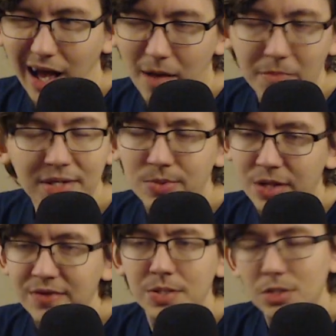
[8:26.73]
I'm gonna
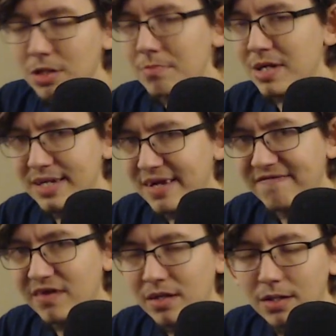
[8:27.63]
say this is gonna be
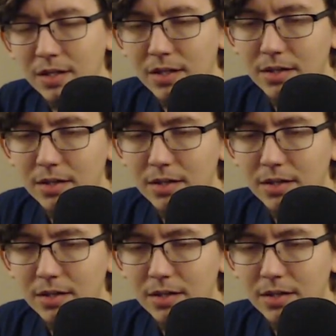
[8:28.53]
indefinite.